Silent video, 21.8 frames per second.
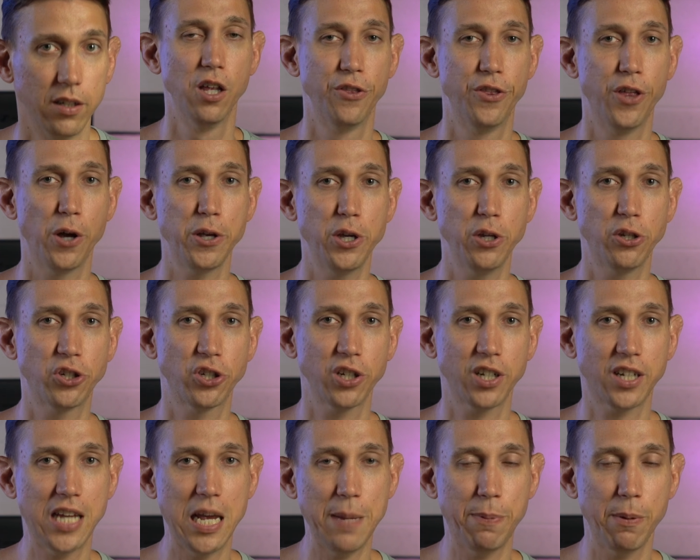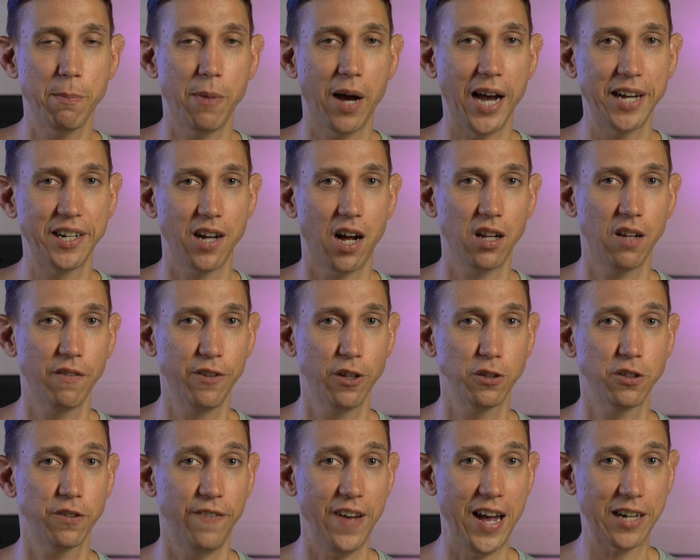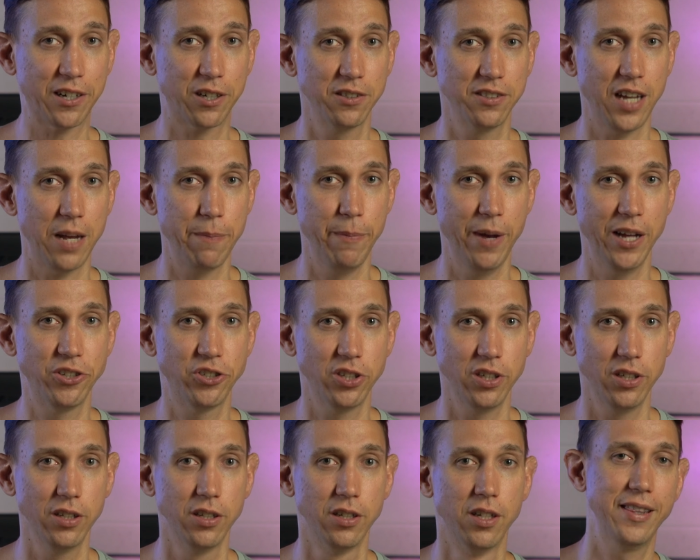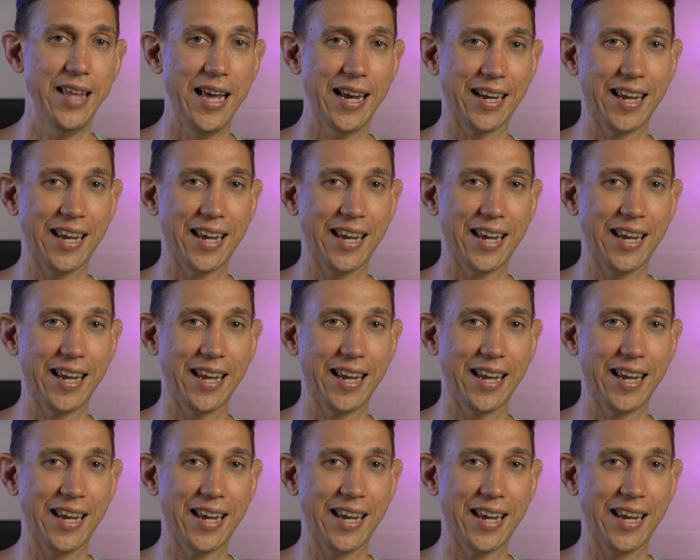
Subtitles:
Though you should keep in mind all of those factors I mentioned that